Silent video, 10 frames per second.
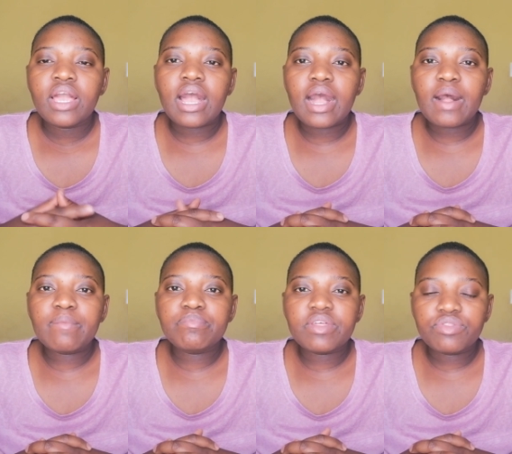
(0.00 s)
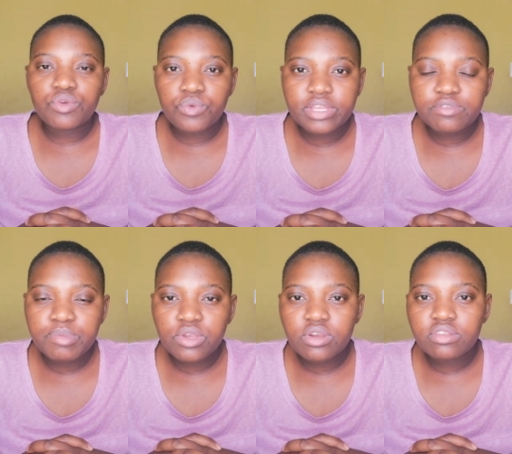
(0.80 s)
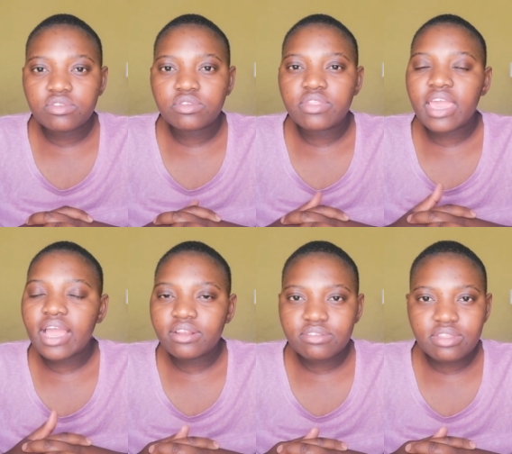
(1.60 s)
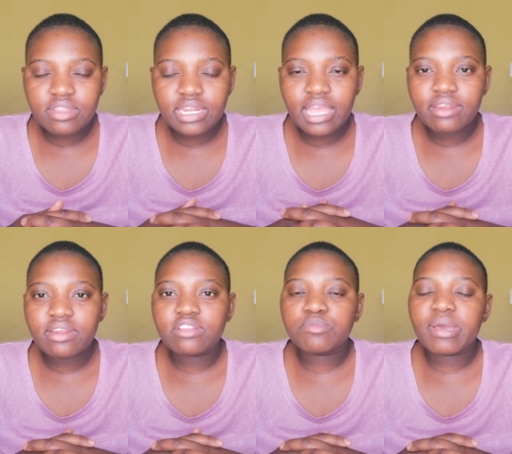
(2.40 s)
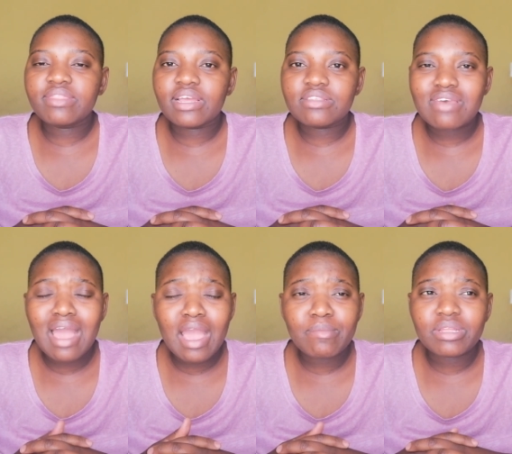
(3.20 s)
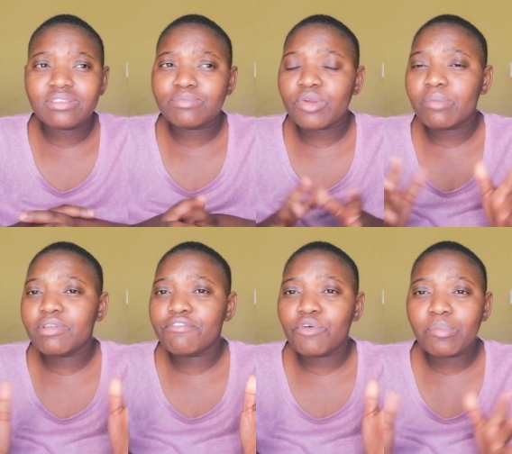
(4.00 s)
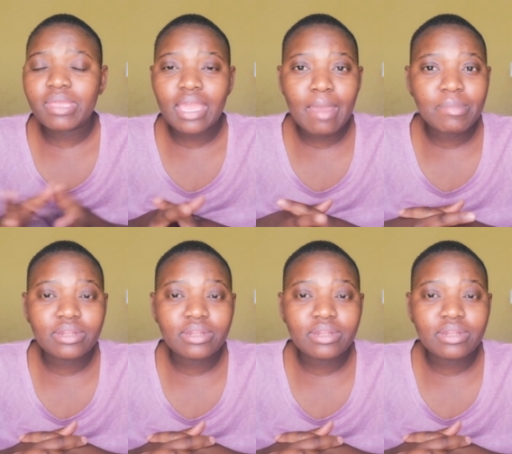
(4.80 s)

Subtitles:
than the rest, because they understand that candidates, by that time it's probably 4 p.m.